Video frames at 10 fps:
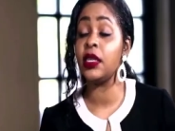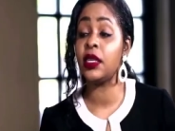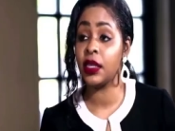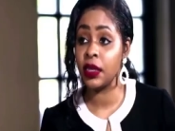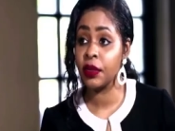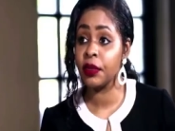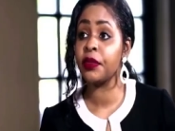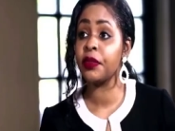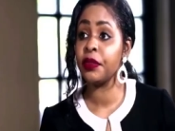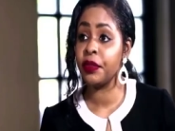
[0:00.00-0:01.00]
come on
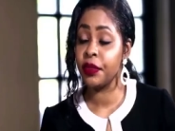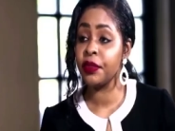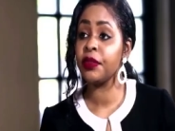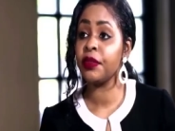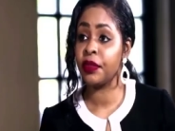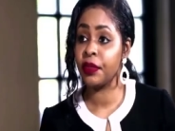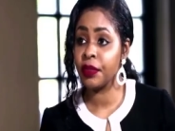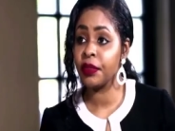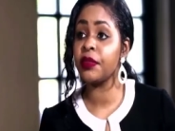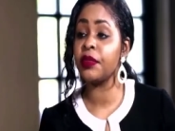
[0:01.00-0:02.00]
for stock
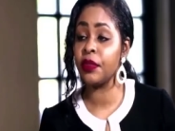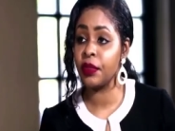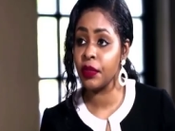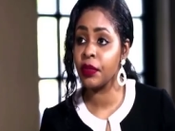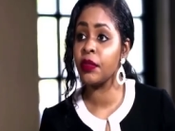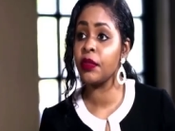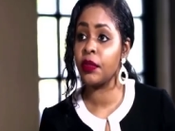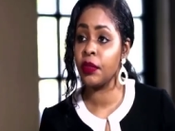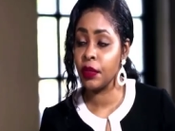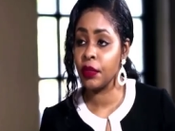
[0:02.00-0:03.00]
exchange, for
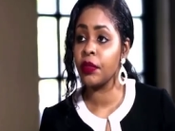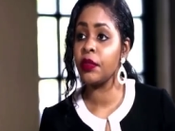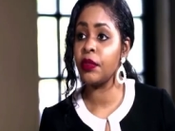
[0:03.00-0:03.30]
Jamaican stocks.